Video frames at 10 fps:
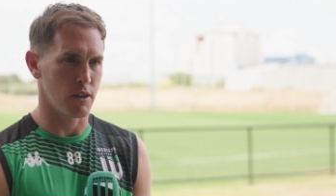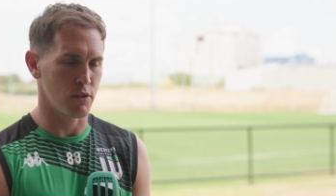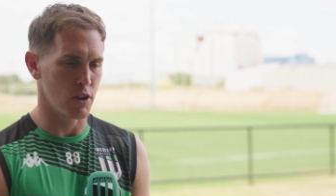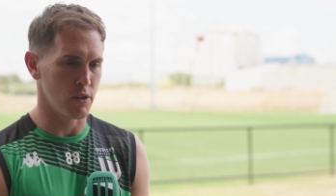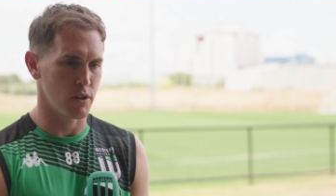
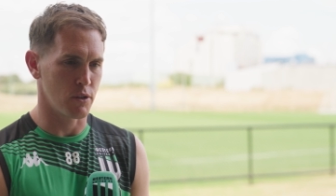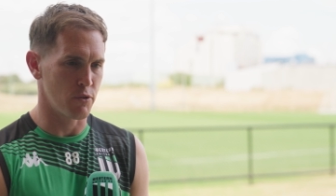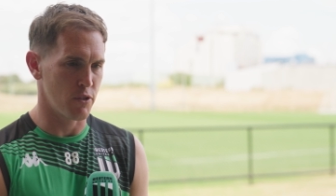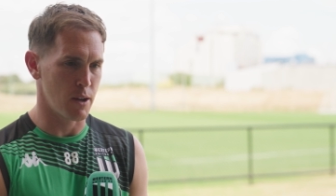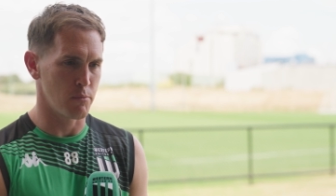got
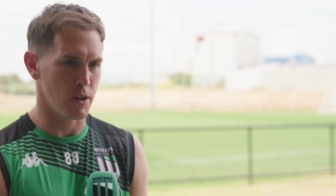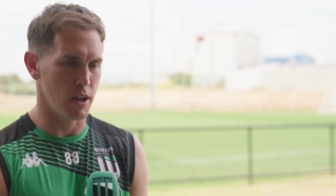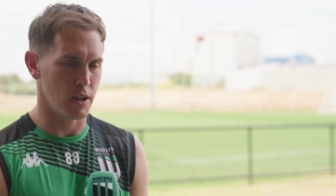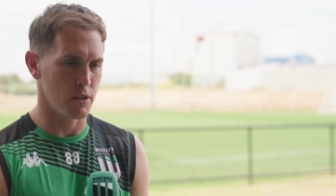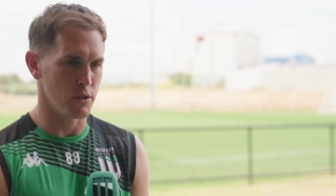
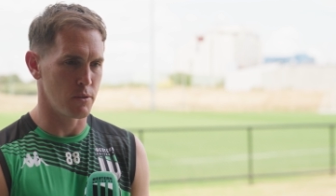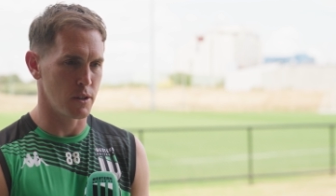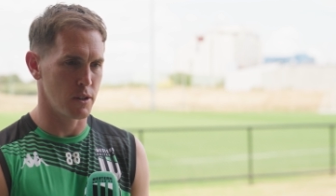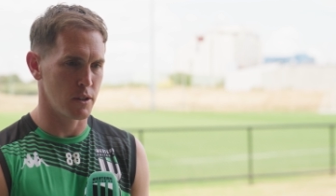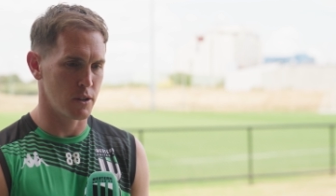a
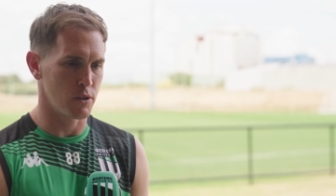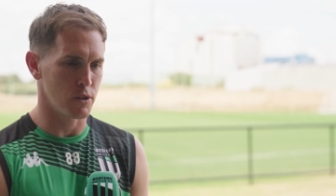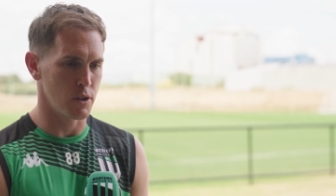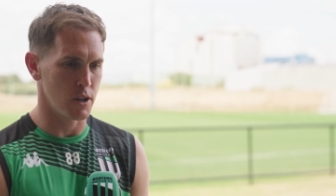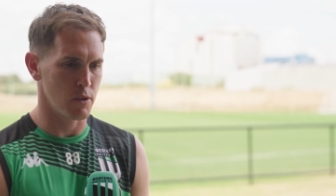
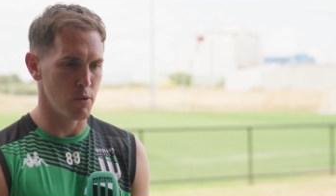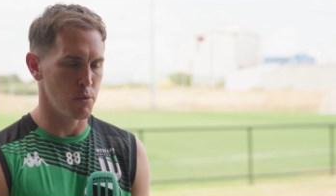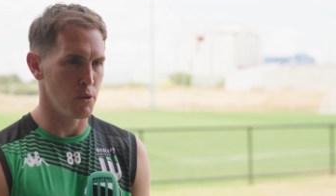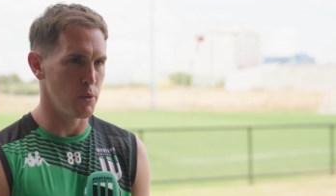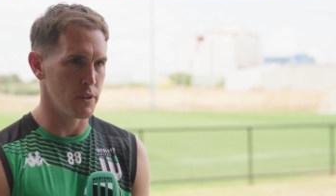good
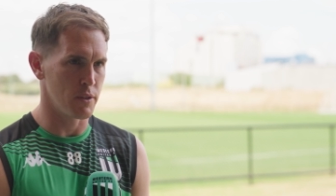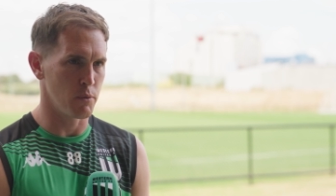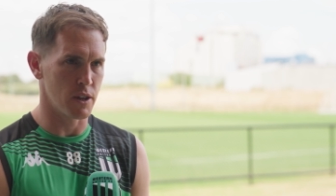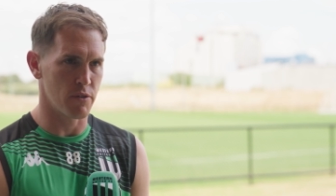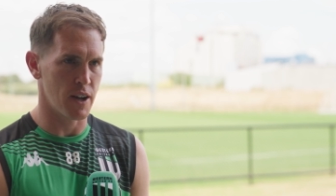rapport
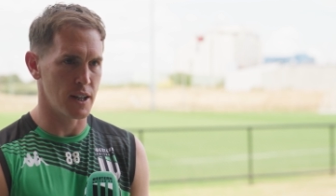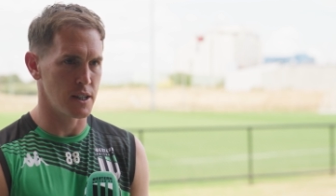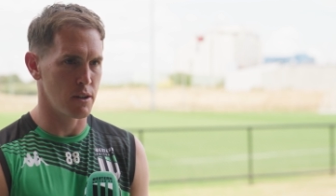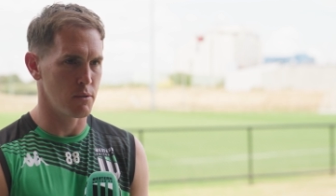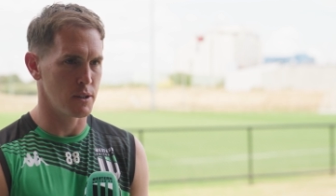with the fans
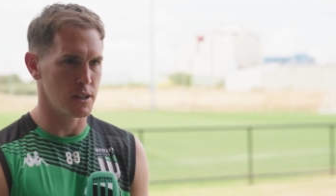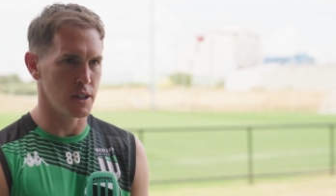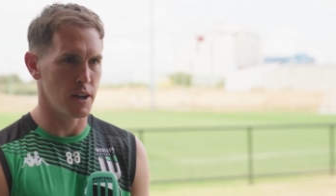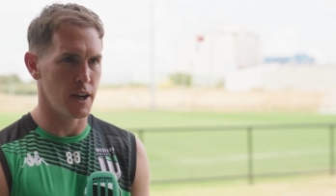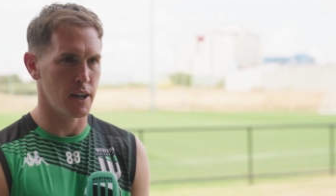here at Western
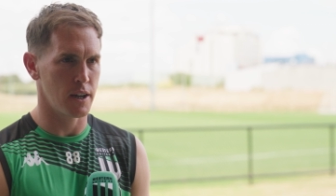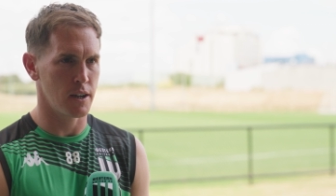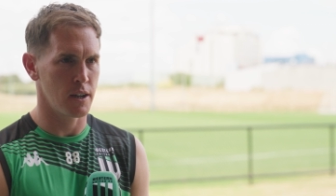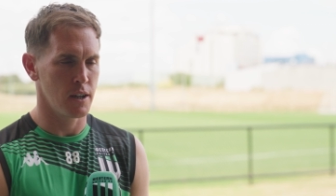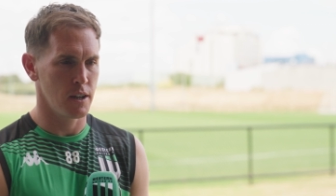United, and